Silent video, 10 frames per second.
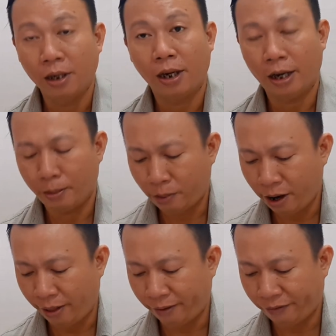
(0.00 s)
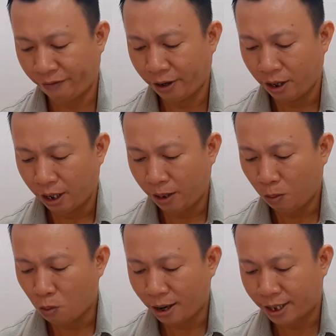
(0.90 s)
In brief, if
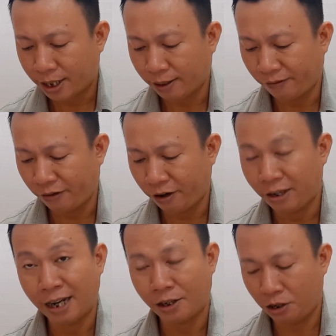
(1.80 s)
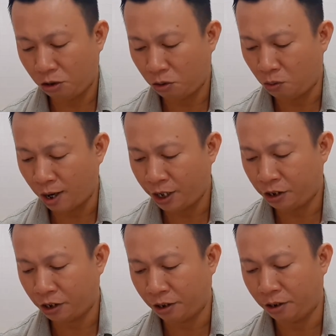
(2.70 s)
one suffers that
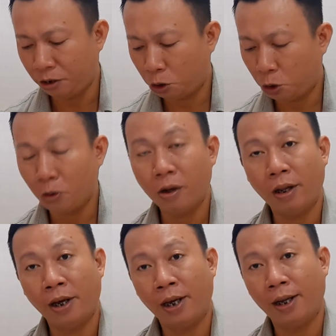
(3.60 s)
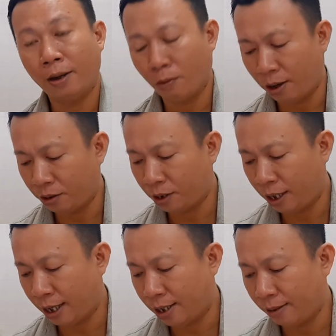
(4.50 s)
situation, surely they want to
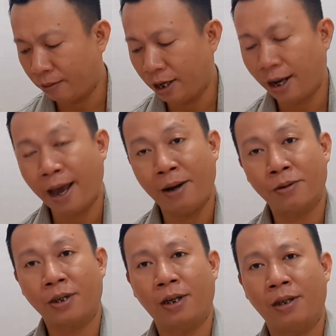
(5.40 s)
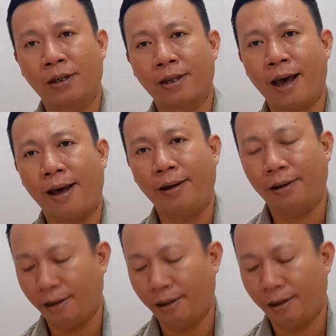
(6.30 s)
get something else instead.